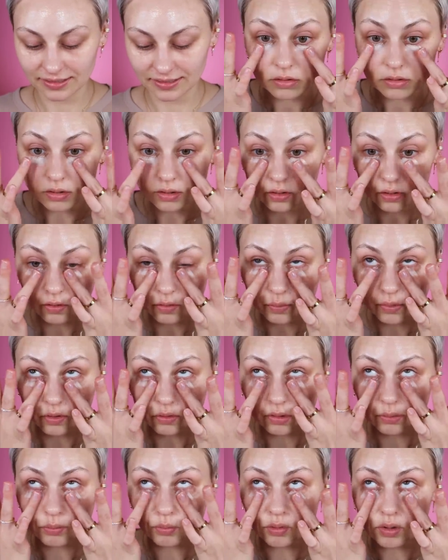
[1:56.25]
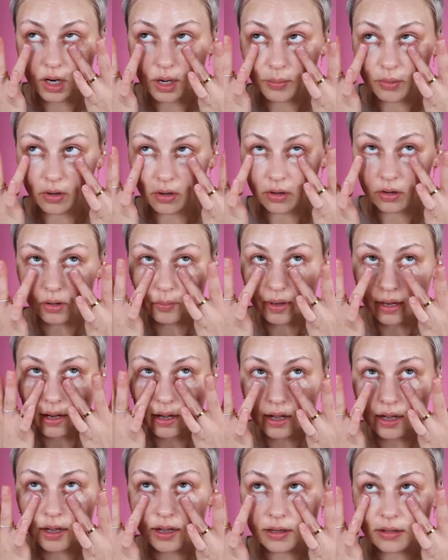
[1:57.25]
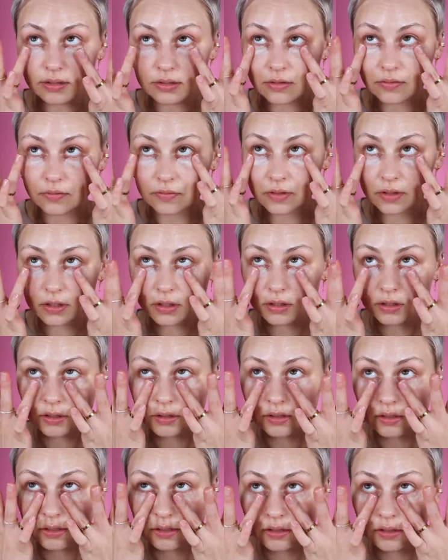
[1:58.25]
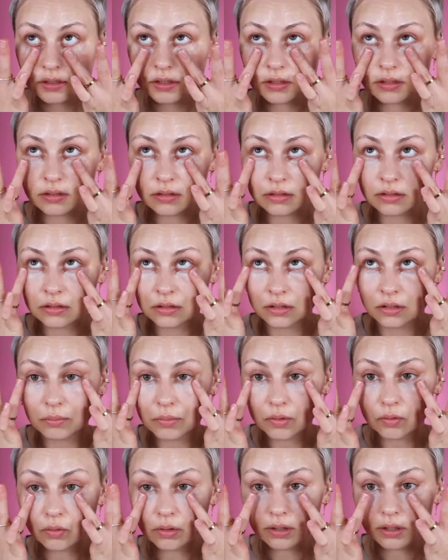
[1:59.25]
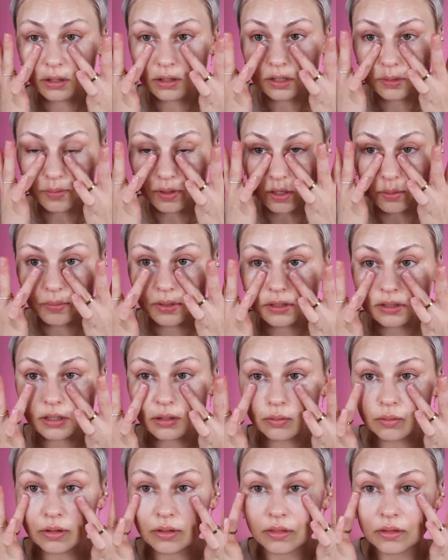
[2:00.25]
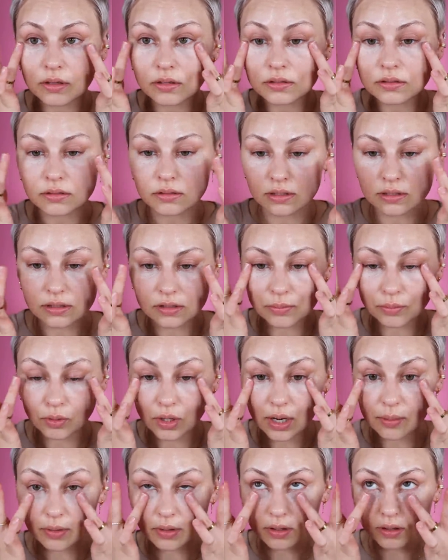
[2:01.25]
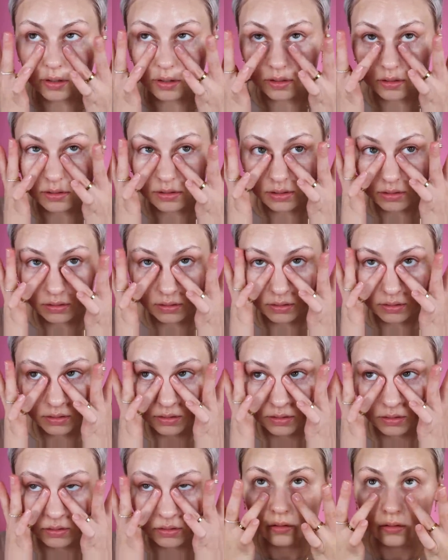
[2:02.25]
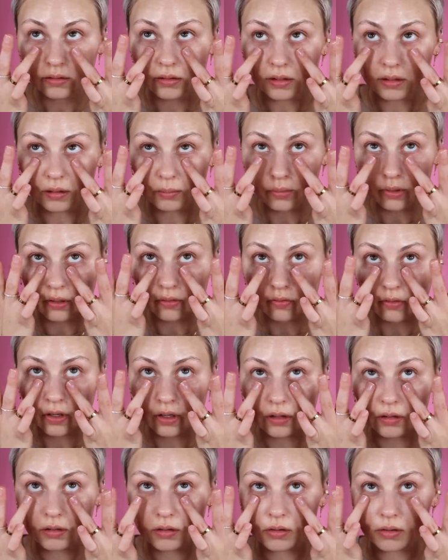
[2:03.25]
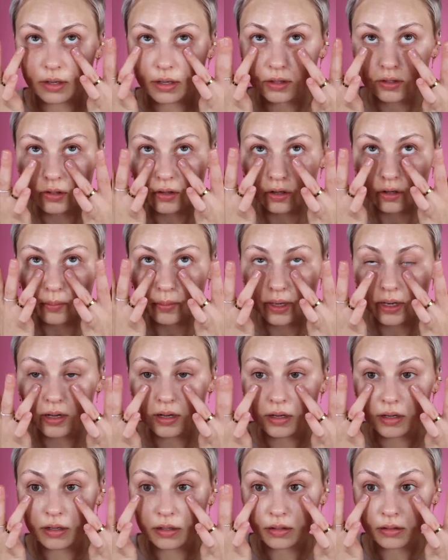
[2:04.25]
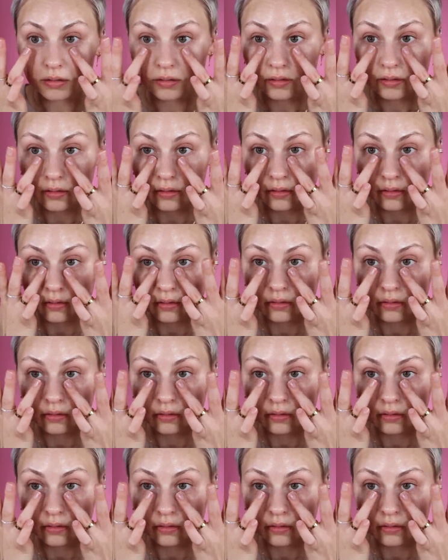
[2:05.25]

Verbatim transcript: So, you know, I've been doing primer under my eyes first. I've been really experimenting with this. This is a primer, not a concealer. Tiny bit of color corrector under my eyes.